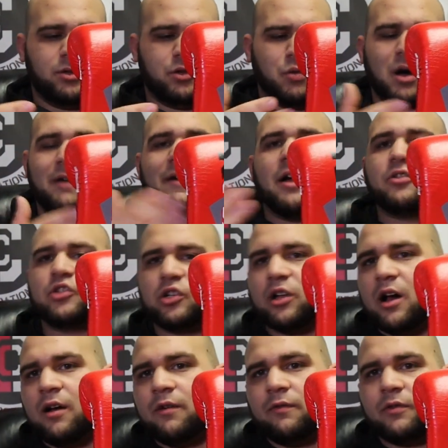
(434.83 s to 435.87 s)
12-ounce
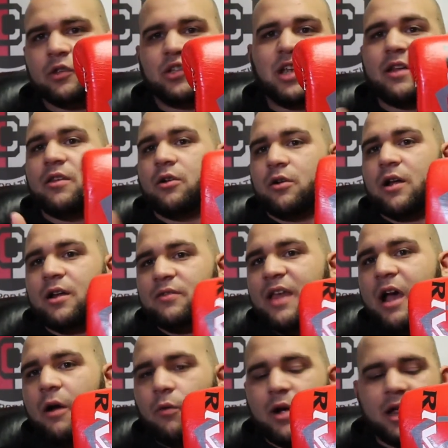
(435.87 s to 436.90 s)
glove, and say they're in
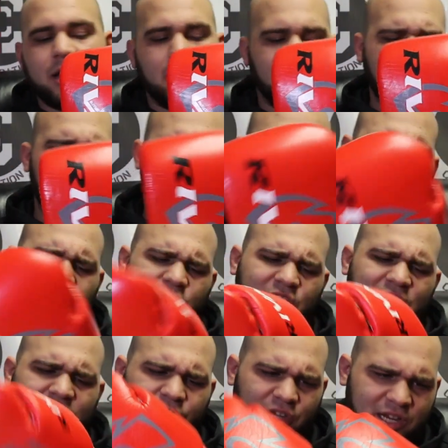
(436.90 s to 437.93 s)
that weight. I think this
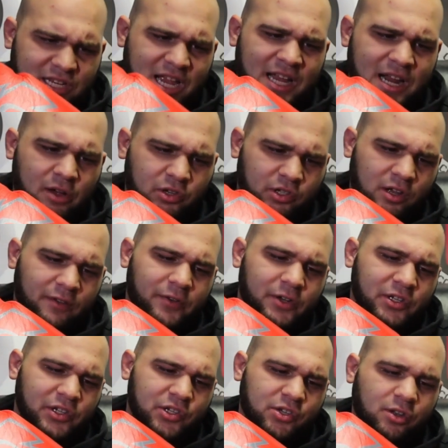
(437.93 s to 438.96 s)
is actually a 10-ounce glove
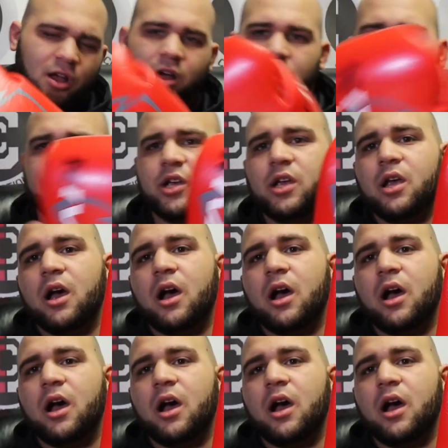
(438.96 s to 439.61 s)
because it's a large.